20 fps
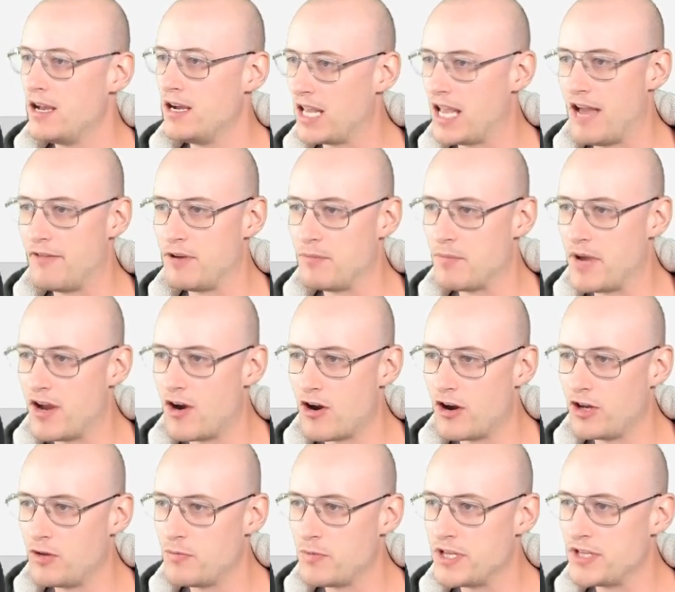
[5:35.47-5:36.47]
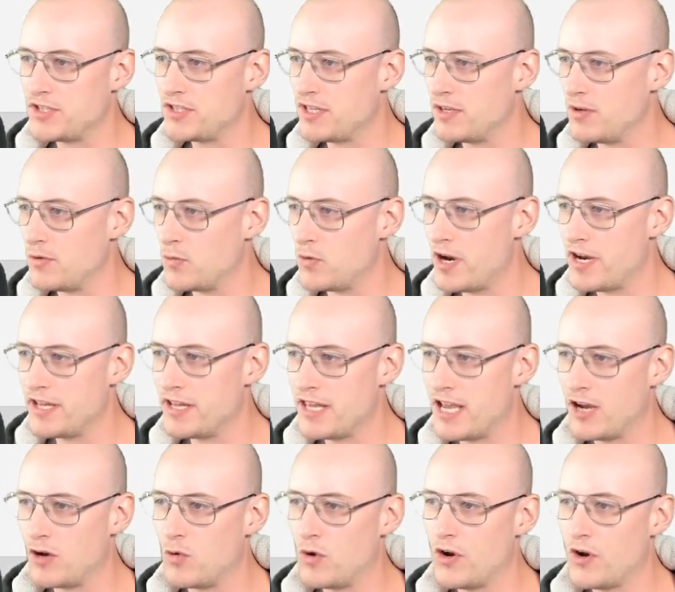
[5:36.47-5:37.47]
having my arguments, running
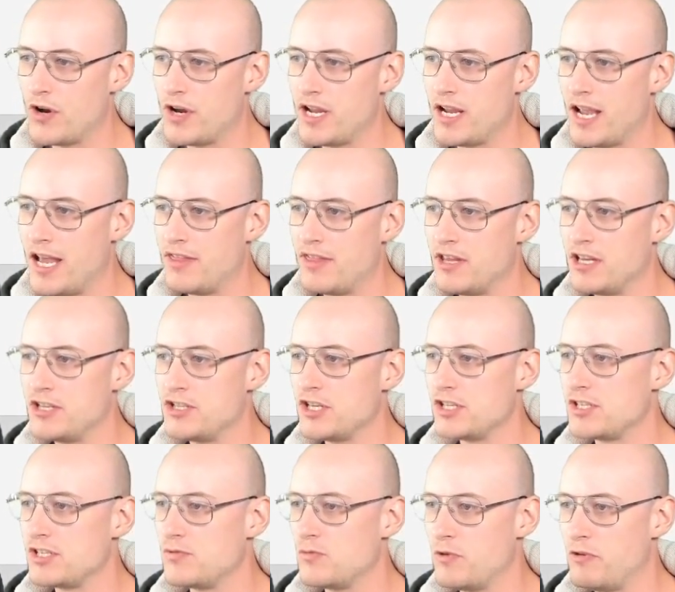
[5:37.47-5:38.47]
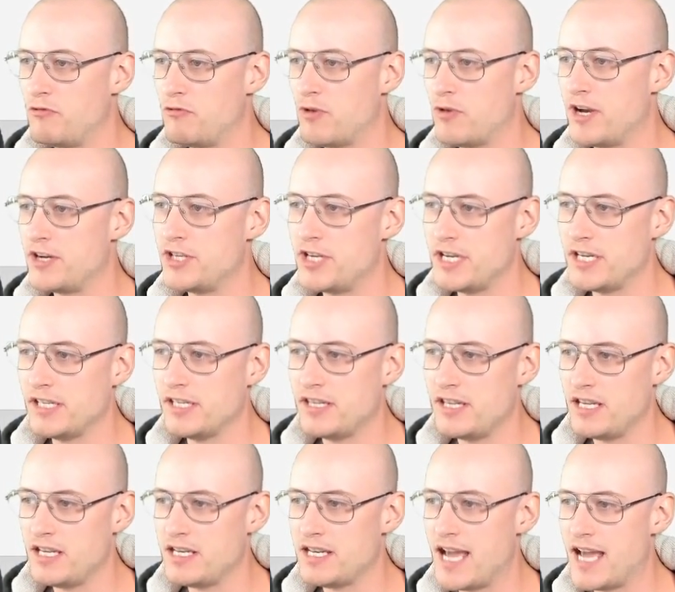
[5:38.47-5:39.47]
that query, and then just refreshing
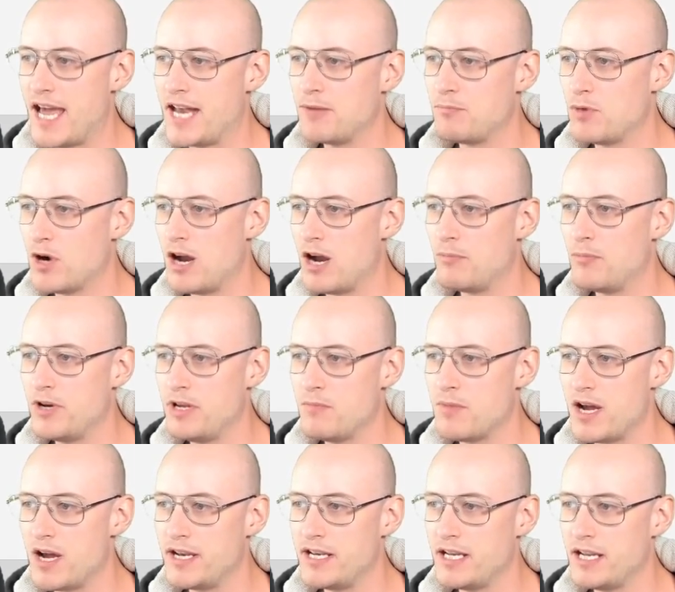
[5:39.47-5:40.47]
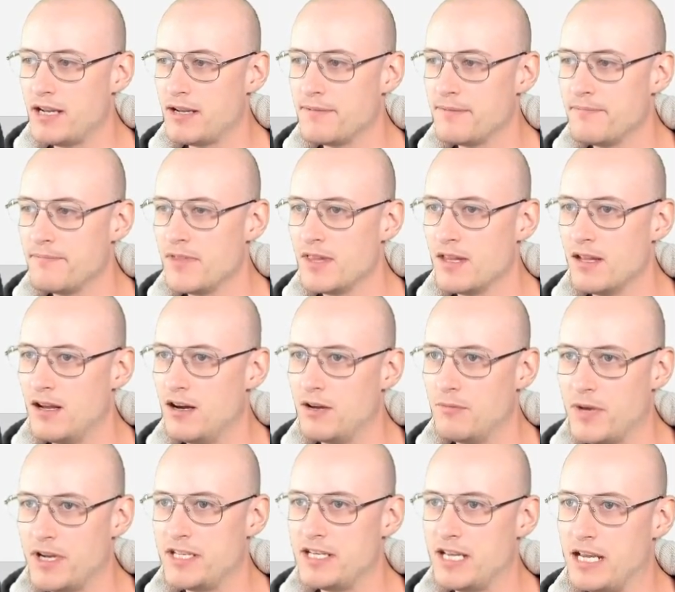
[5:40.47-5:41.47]
the data property binding on
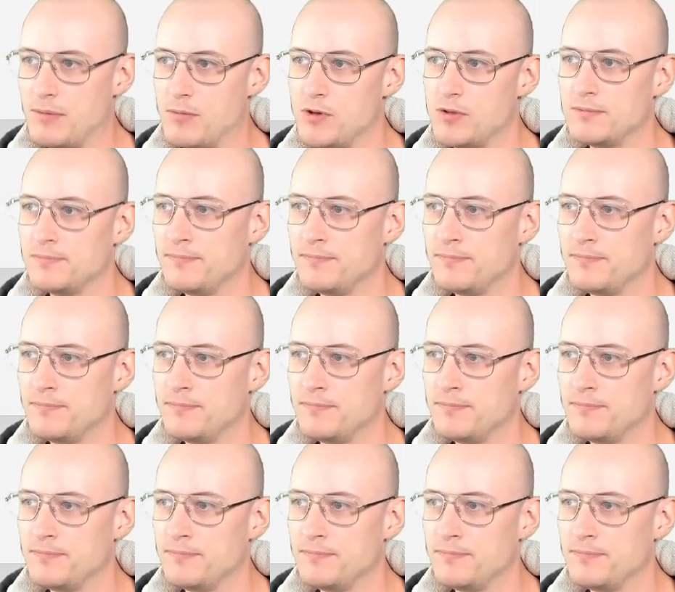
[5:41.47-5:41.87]
my table.